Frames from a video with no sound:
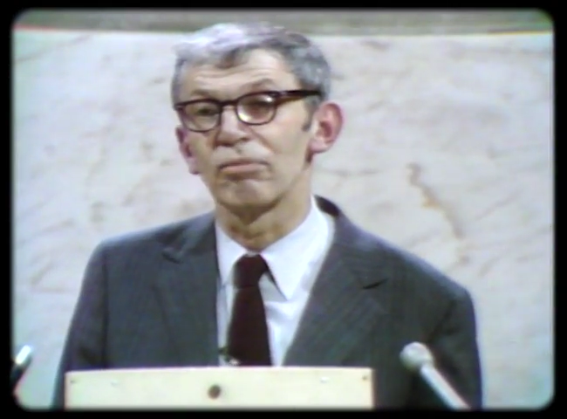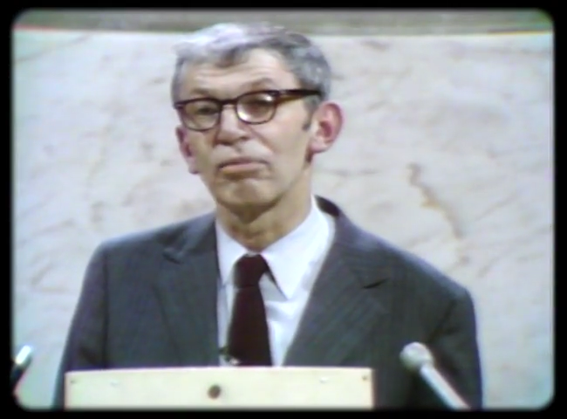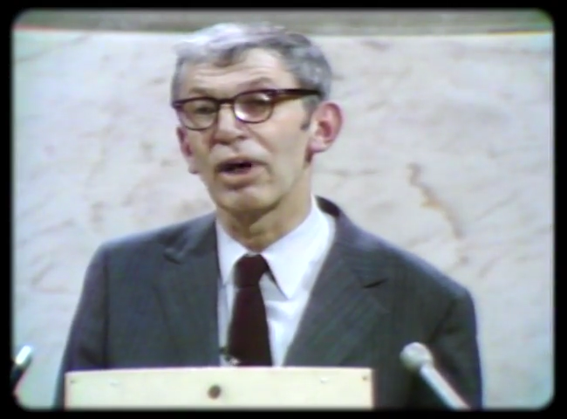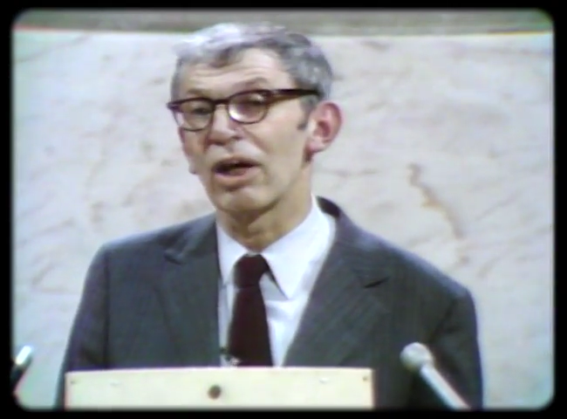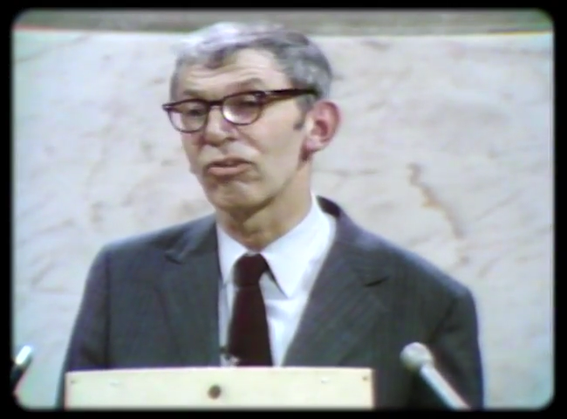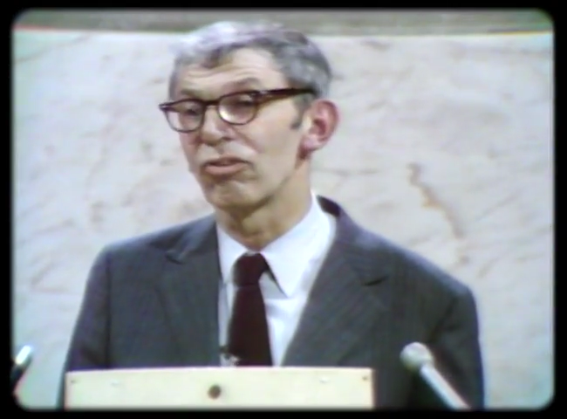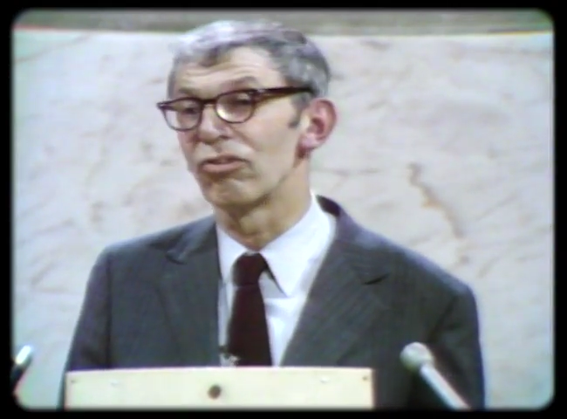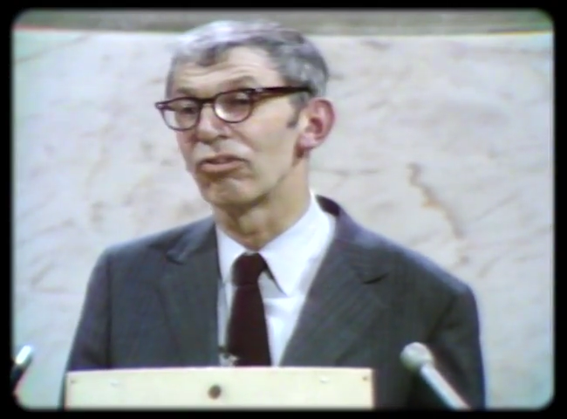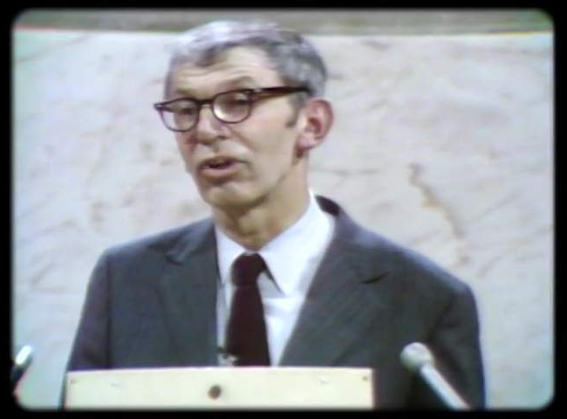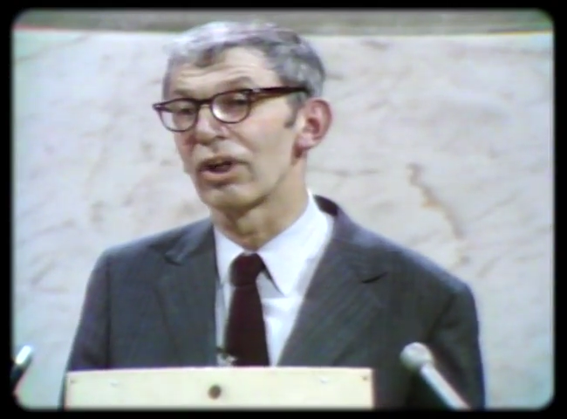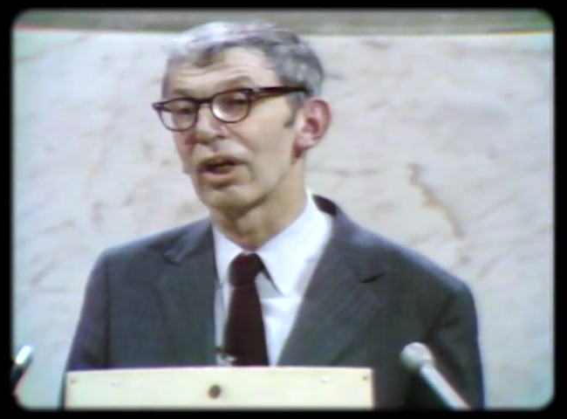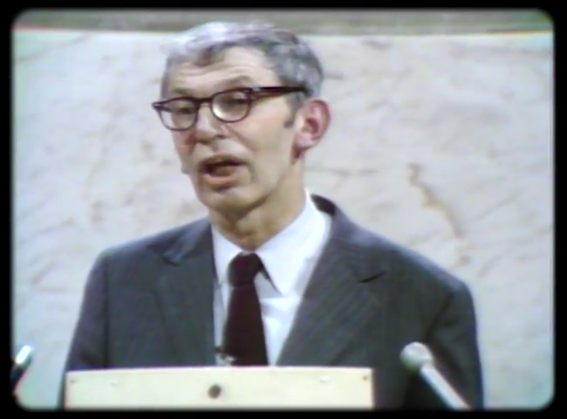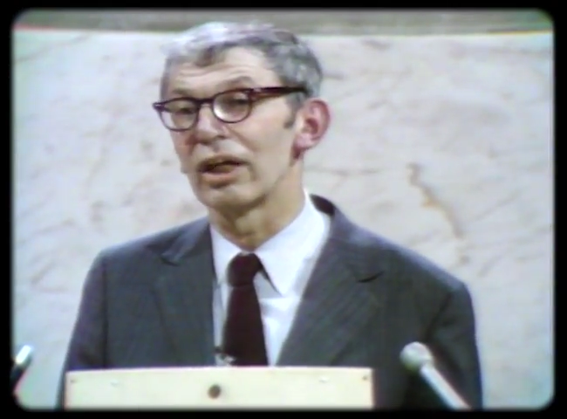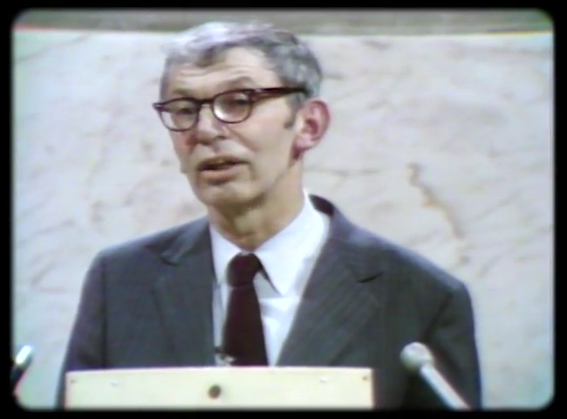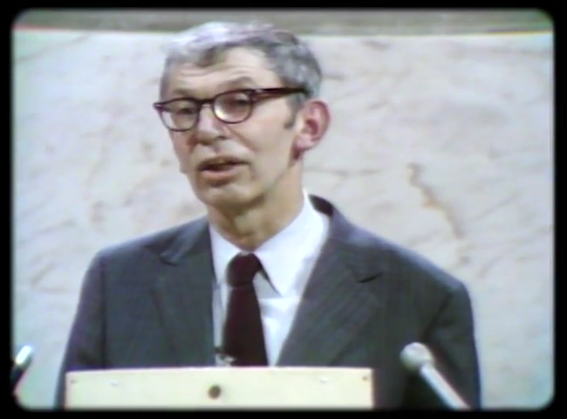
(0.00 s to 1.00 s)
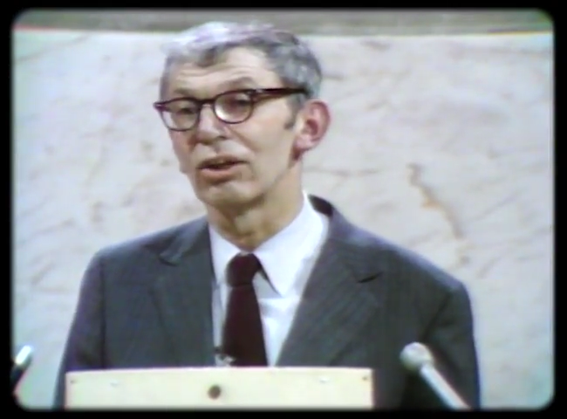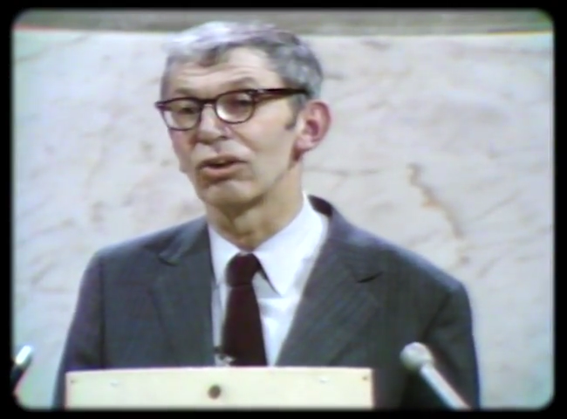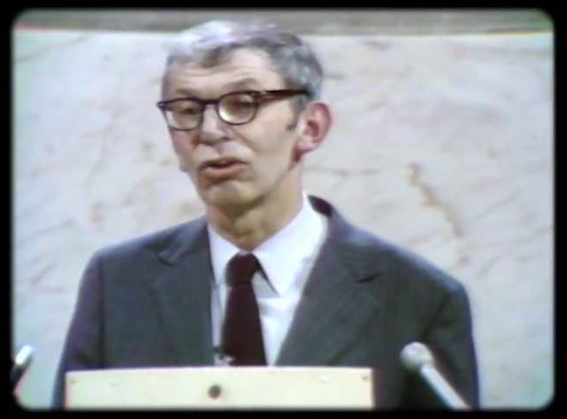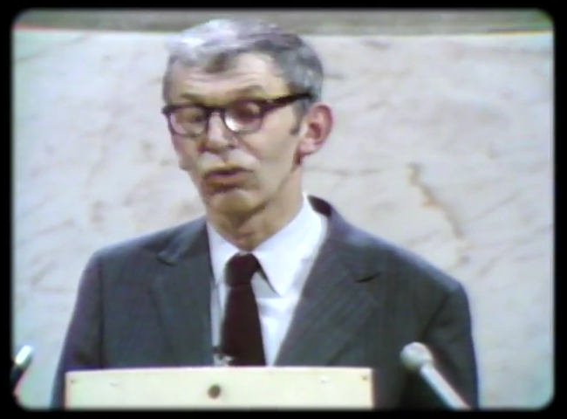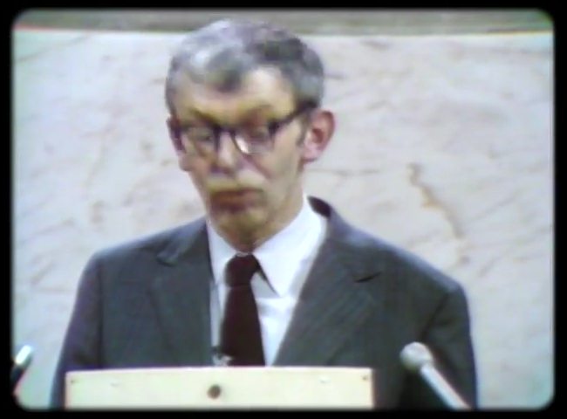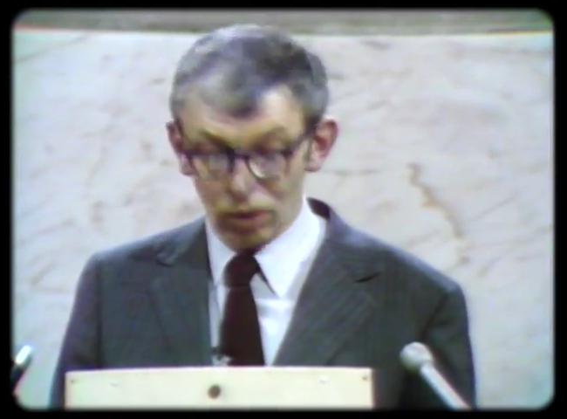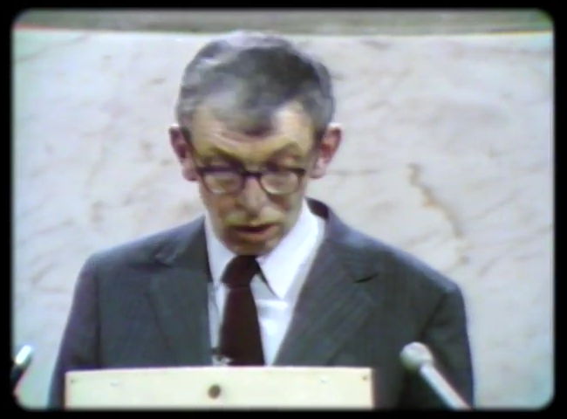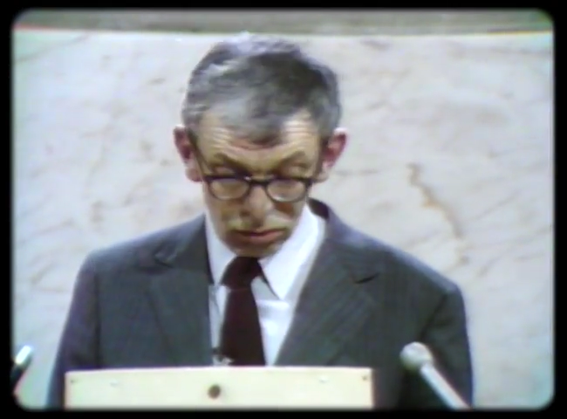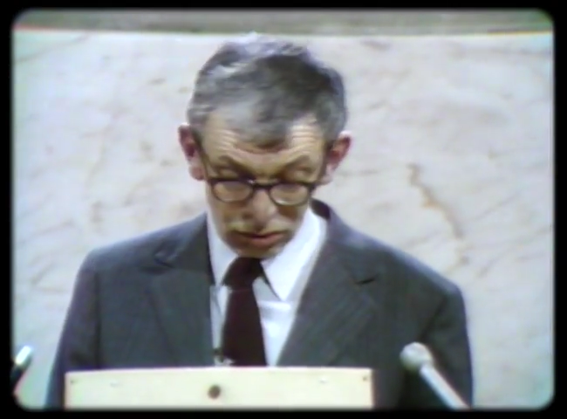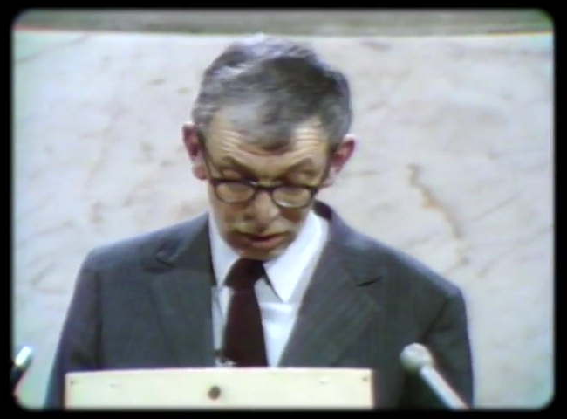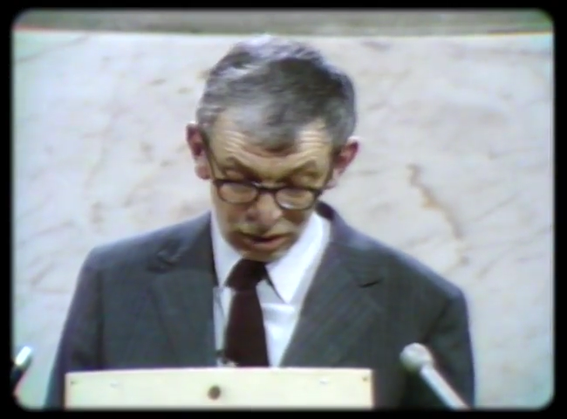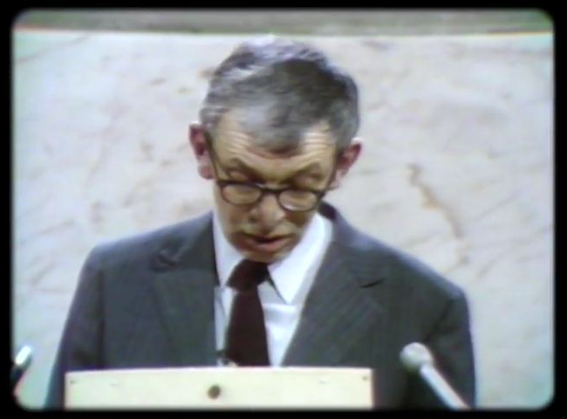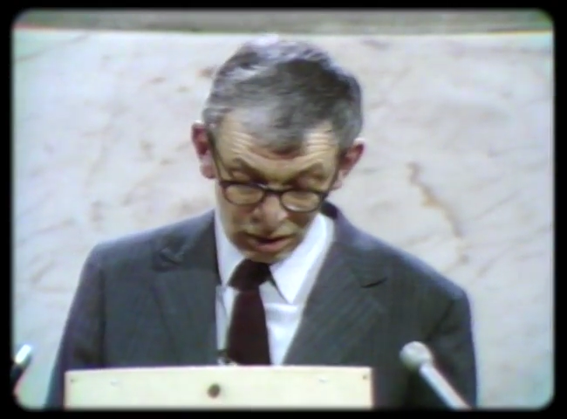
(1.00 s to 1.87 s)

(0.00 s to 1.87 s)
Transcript: passage that I didn't quote,